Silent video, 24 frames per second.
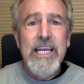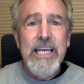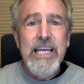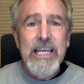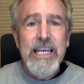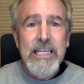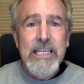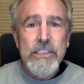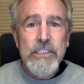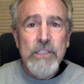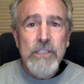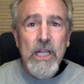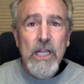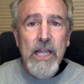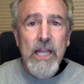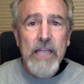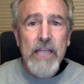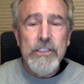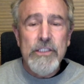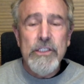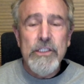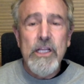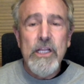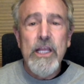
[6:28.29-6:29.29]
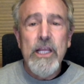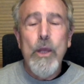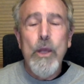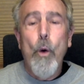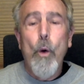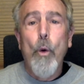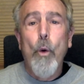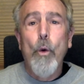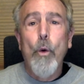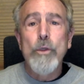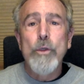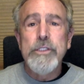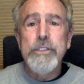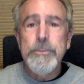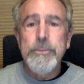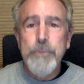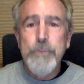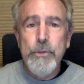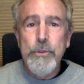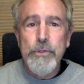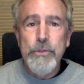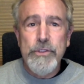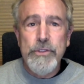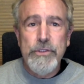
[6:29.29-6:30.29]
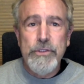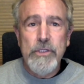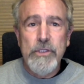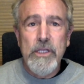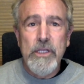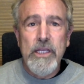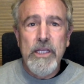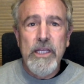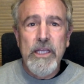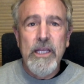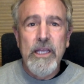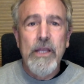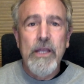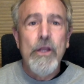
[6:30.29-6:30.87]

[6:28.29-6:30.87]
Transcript: intellectually, or spiritually,